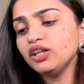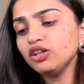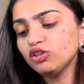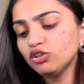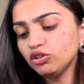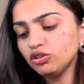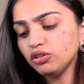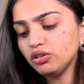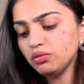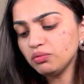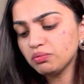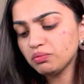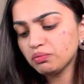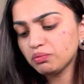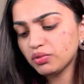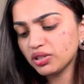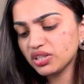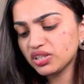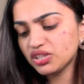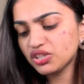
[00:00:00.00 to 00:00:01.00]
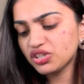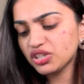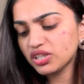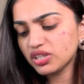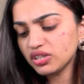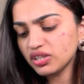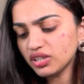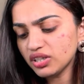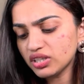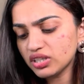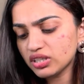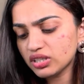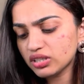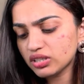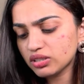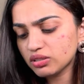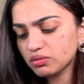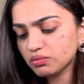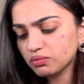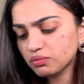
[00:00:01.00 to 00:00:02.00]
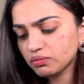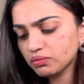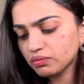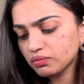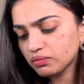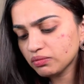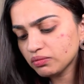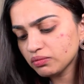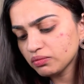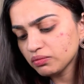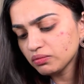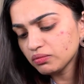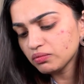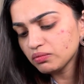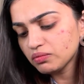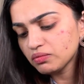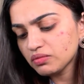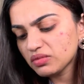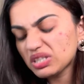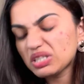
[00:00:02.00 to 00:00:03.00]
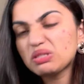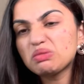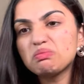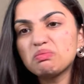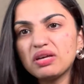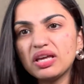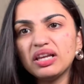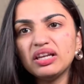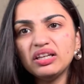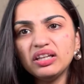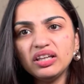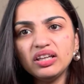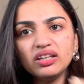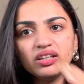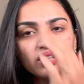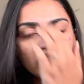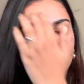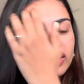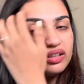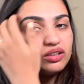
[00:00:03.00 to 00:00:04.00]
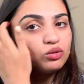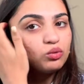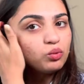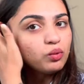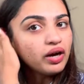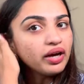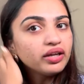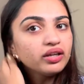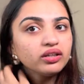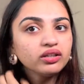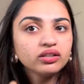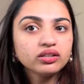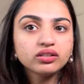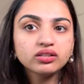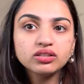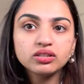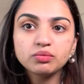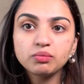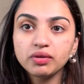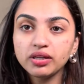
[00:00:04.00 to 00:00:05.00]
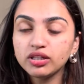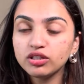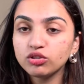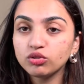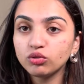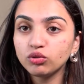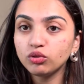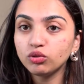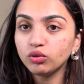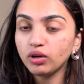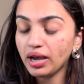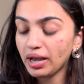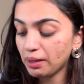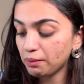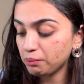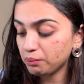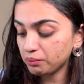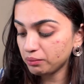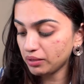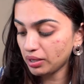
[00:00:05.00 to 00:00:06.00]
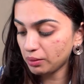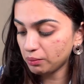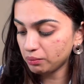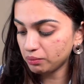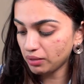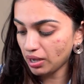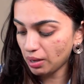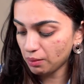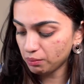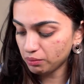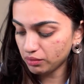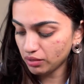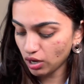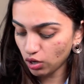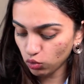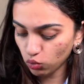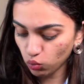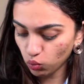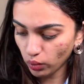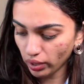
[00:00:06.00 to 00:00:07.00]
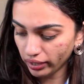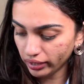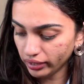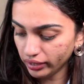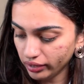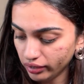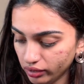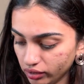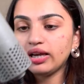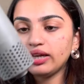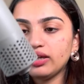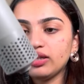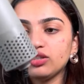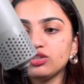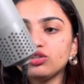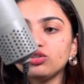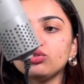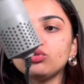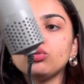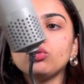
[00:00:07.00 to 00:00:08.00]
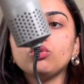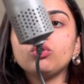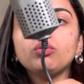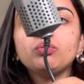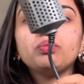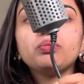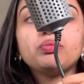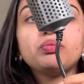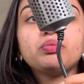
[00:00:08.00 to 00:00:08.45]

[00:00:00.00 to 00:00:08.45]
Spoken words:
good, but it's just that it's smelling like the wire smell. So I'm now worried, and I just hope